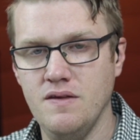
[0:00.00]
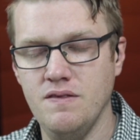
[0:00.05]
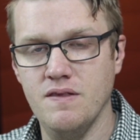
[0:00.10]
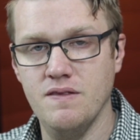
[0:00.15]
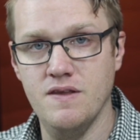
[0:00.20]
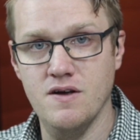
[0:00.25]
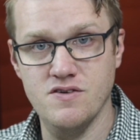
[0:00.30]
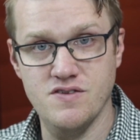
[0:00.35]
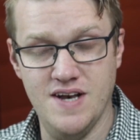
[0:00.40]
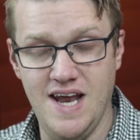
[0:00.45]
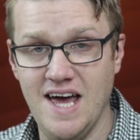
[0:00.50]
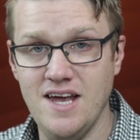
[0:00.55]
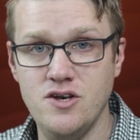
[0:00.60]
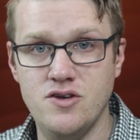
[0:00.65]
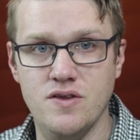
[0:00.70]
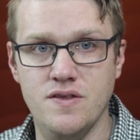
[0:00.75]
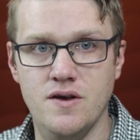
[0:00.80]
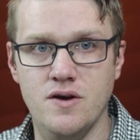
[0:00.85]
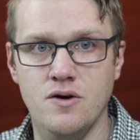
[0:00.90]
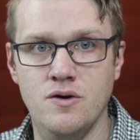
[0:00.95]
there's an end
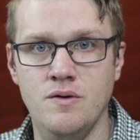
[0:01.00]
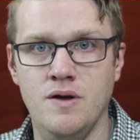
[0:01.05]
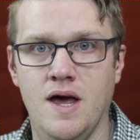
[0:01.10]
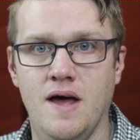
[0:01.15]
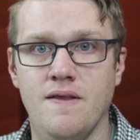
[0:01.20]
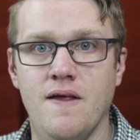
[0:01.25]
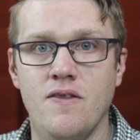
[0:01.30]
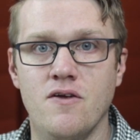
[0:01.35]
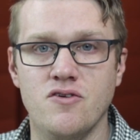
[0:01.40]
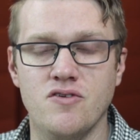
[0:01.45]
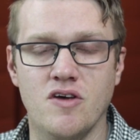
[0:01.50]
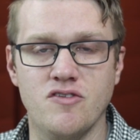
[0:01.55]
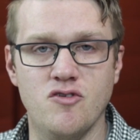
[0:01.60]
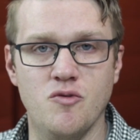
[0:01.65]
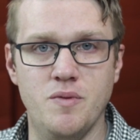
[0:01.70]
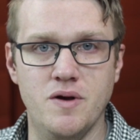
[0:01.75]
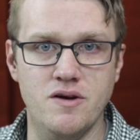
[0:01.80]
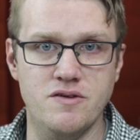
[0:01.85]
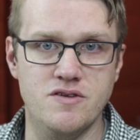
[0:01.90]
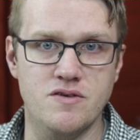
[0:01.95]
to the note, and then there's also
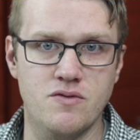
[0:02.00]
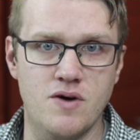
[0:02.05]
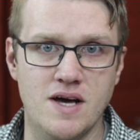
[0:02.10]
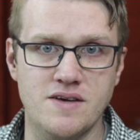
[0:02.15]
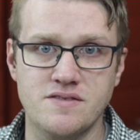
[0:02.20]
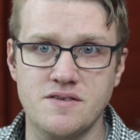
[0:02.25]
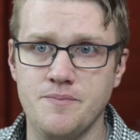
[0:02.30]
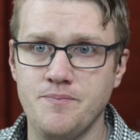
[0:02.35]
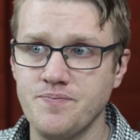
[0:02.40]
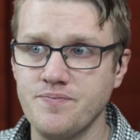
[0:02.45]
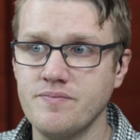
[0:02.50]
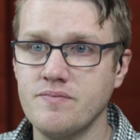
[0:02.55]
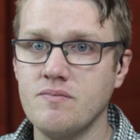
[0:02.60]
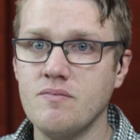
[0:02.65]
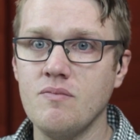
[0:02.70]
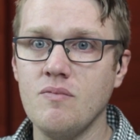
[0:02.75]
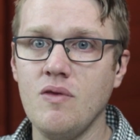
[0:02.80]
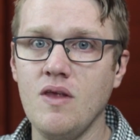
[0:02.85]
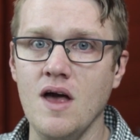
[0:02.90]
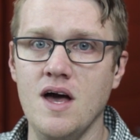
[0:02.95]
periods of rest.
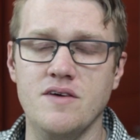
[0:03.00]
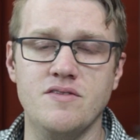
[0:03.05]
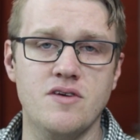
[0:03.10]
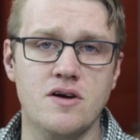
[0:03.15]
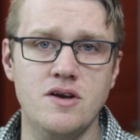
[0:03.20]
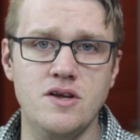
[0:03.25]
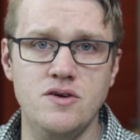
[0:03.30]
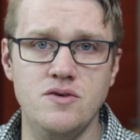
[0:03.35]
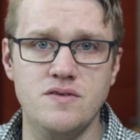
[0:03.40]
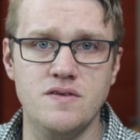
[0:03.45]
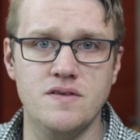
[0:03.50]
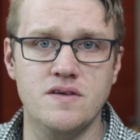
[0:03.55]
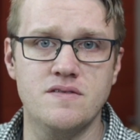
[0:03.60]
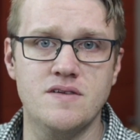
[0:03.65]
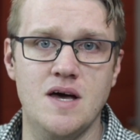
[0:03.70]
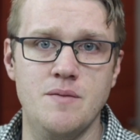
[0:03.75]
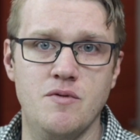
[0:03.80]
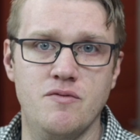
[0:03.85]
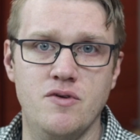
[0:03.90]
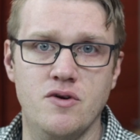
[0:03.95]
I started using this
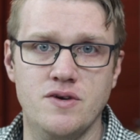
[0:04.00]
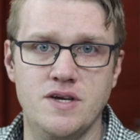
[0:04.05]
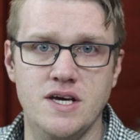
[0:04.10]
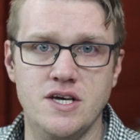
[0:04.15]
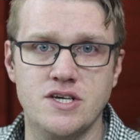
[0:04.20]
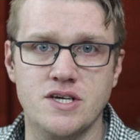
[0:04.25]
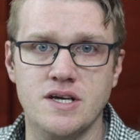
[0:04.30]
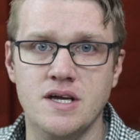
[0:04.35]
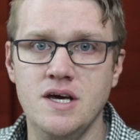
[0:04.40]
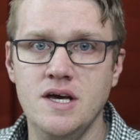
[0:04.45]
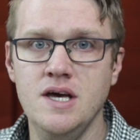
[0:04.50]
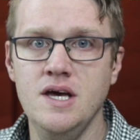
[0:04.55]
type of notation